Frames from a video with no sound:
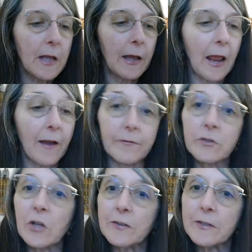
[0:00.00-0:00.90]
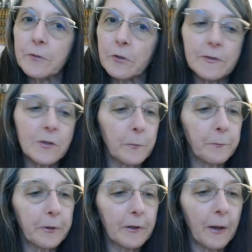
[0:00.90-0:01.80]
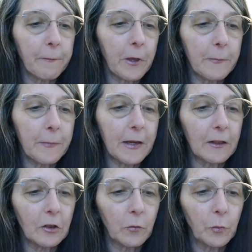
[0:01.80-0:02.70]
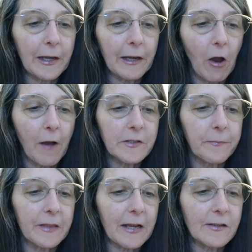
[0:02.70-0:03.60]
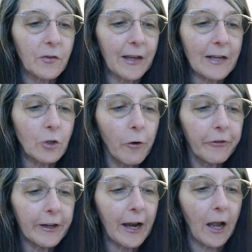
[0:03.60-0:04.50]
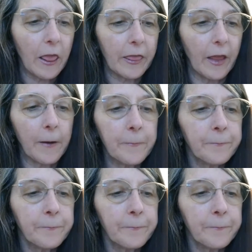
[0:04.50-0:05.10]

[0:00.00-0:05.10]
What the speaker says: and I have took some notes, so I'm going to be reading off some things so that I don't forget anything.